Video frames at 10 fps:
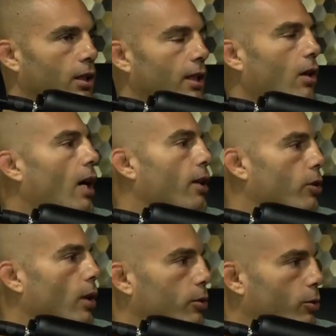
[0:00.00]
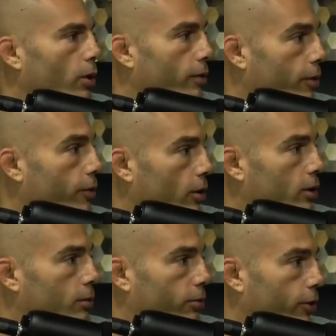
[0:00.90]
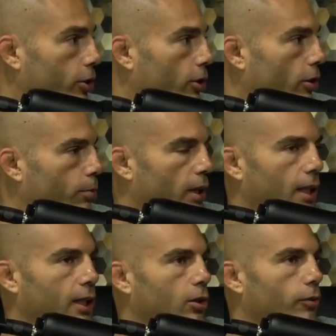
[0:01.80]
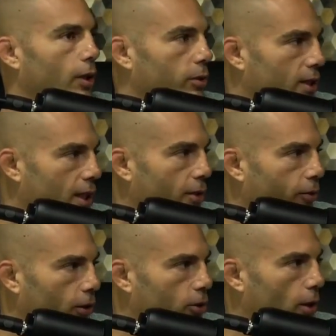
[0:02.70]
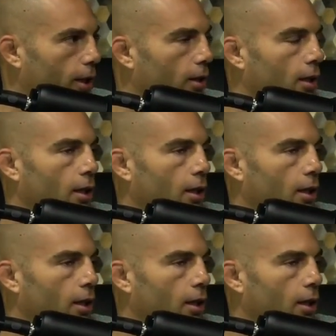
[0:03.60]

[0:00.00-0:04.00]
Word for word: Now, I knew I was one of the first for sure, but I didn't know if I was the first, right?